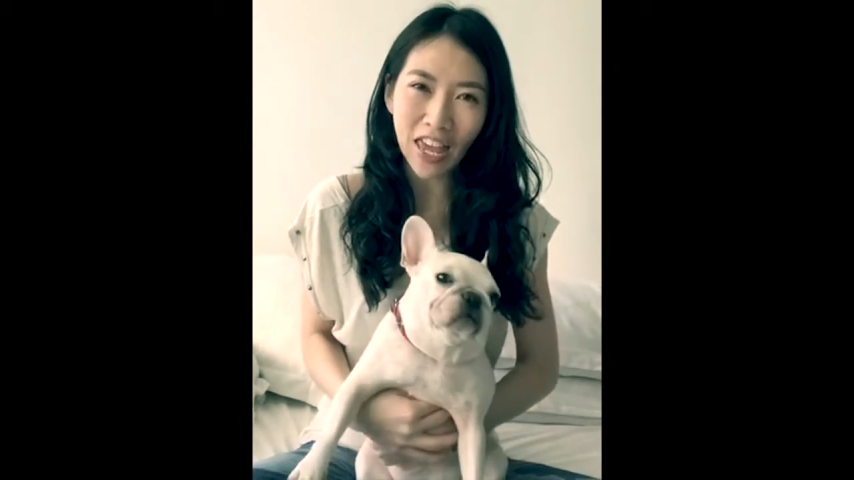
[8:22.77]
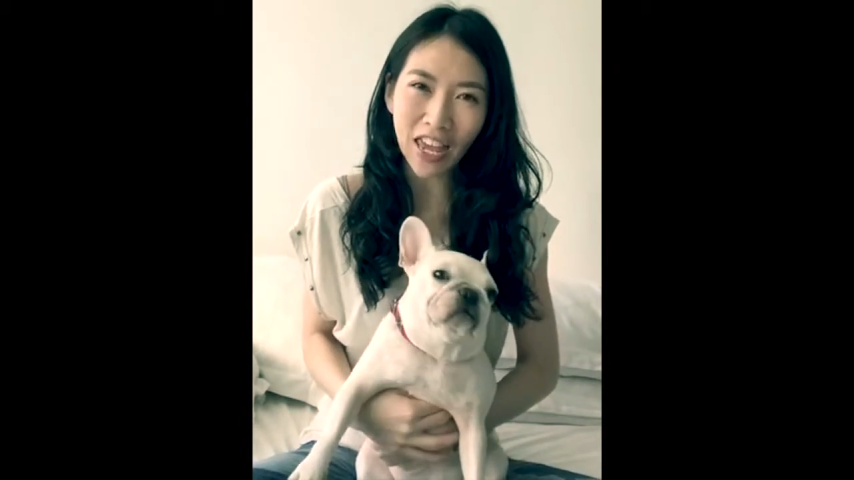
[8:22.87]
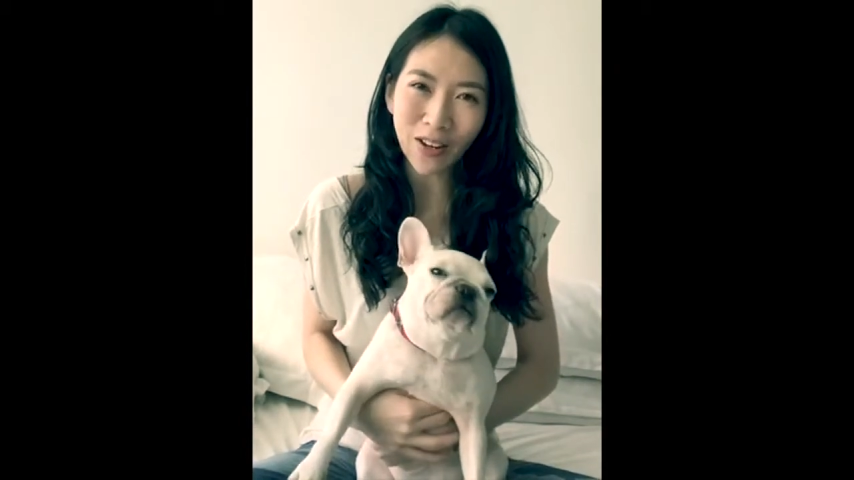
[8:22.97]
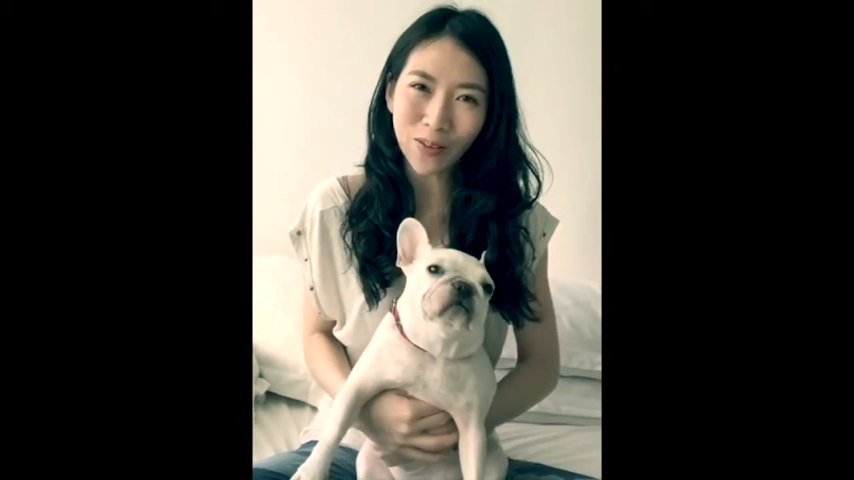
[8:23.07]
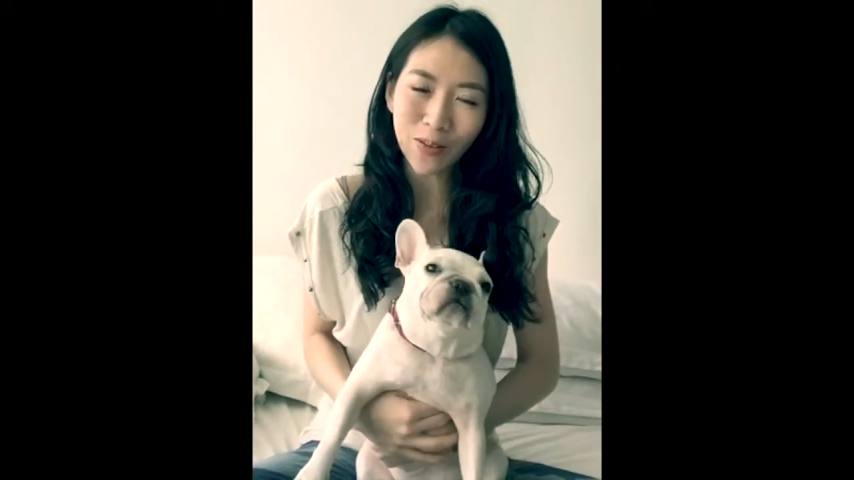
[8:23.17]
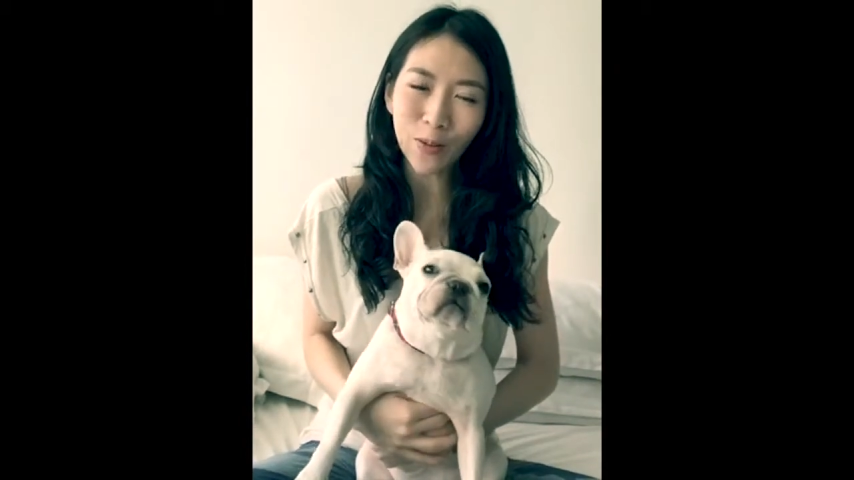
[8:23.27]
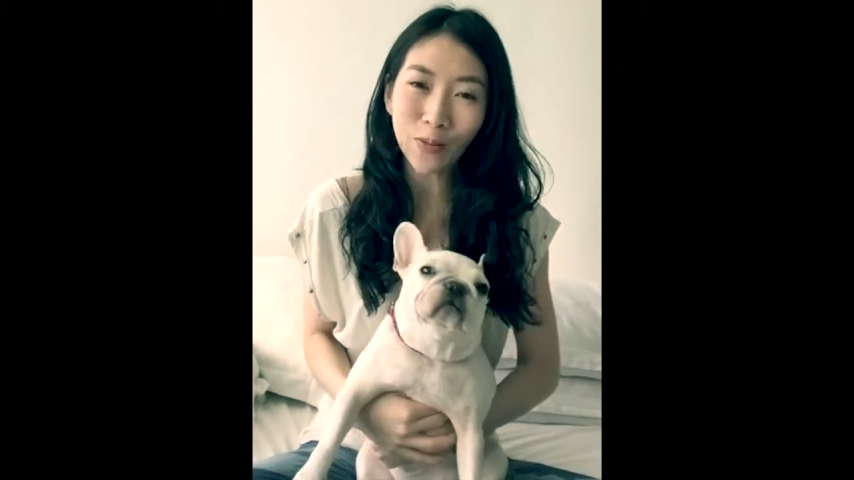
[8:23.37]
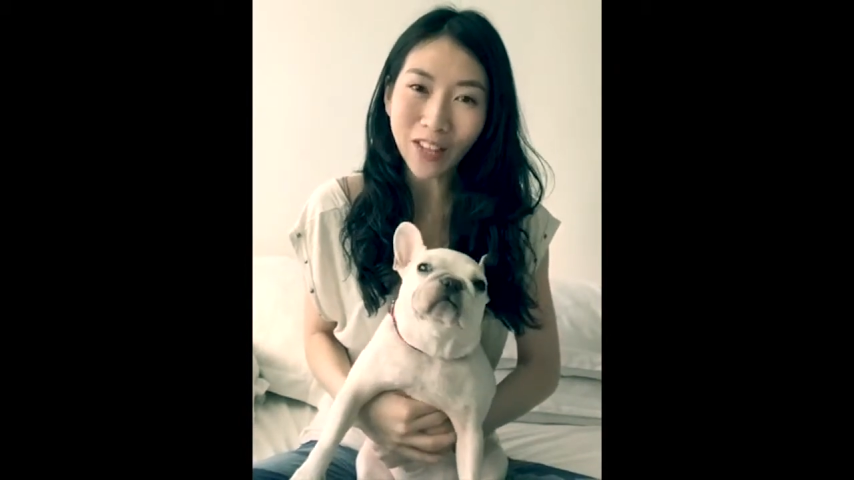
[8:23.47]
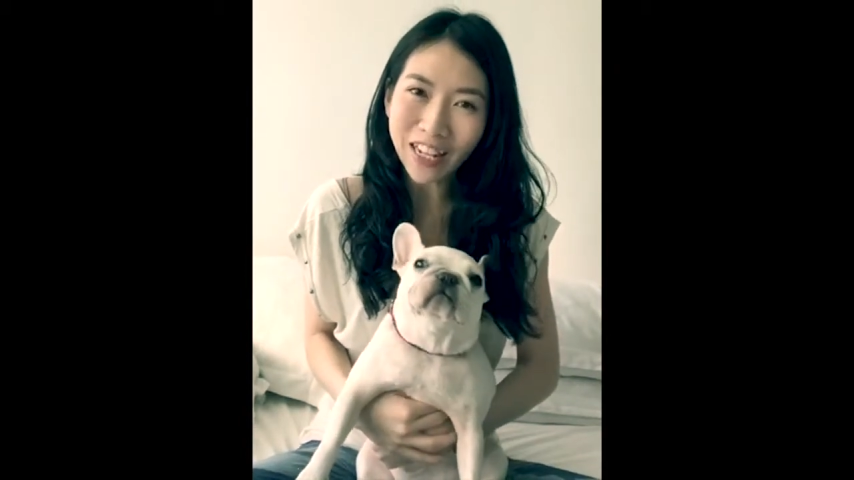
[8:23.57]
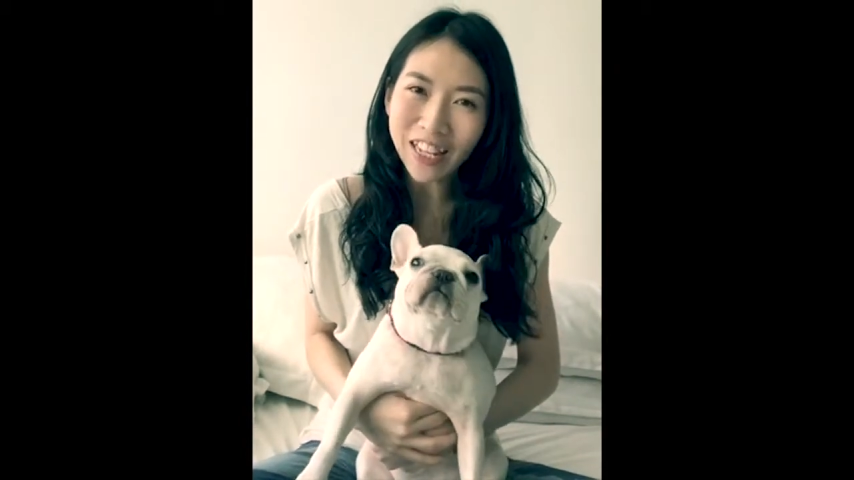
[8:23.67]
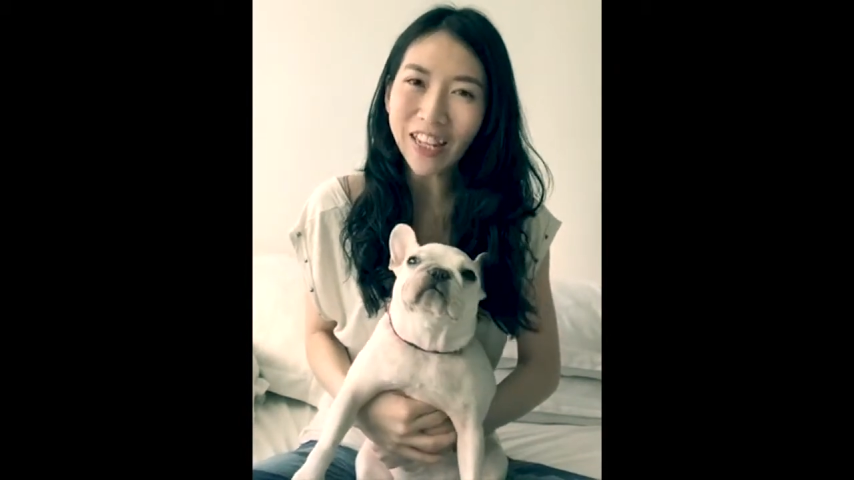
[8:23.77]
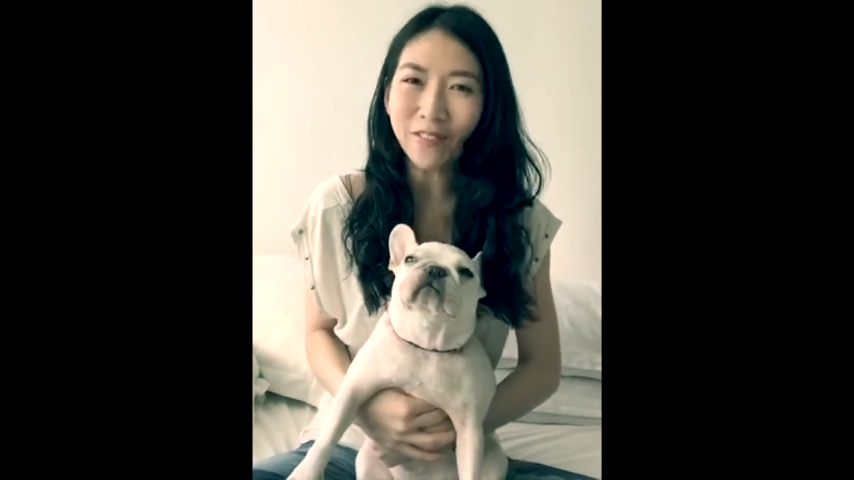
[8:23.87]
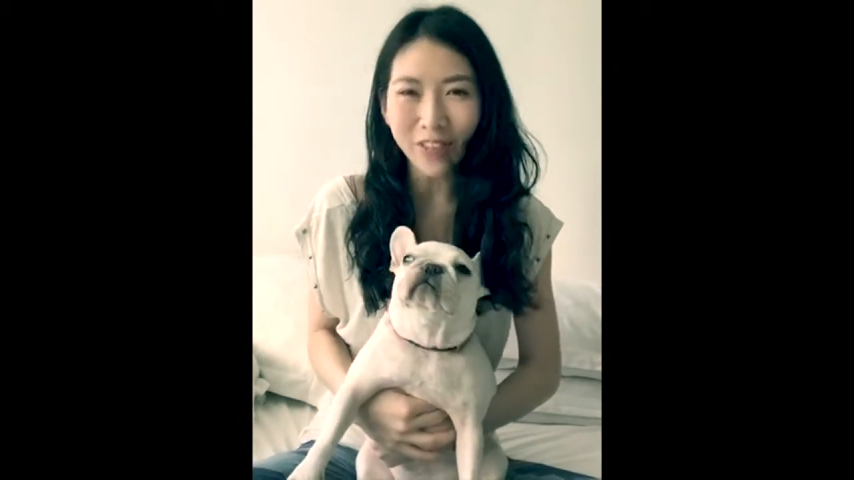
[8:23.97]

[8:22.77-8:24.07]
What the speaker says: And also finally